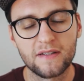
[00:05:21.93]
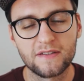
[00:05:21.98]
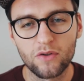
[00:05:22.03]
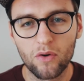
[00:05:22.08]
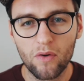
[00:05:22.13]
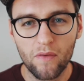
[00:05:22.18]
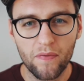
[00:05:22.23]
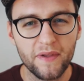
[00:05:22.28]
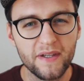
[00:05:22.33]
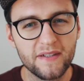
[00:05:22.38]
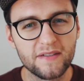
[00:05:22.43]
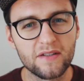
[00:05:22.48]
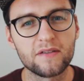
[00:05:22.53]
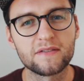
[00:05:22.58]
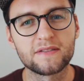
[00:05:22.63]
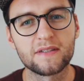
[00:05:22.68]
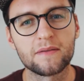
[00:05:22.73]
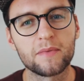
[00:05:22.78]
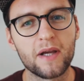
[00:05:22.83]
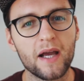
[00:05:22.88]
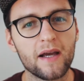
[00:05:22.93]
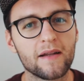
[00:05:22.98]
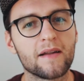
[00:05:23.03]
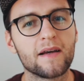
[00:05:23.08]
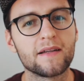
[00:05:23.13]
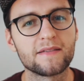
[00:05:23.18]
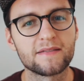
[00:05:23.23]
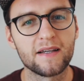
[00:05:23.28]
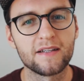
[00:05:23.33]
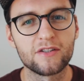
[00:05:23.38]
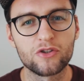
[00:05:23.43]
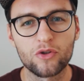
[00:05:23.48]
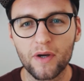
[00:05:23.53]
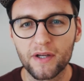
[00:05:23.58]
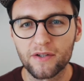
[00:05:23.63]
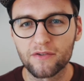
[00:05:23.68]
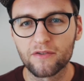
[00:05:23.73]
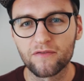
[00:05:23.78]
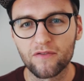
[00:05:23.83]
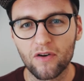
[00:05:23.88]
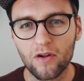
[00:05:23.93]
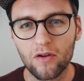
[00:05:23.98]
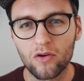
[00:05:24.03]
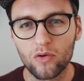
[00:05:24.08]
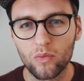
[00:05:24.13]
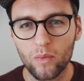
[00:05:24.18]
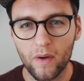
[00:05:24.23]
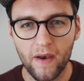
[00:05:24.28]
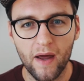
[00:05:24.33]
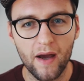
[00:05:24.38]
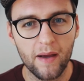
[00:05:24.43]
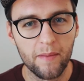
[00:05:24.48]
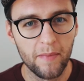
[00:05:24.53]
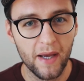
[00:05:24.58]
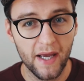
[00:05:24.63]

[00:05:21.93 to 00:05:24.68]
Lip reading: So these are some guidelines I try to follow when I'm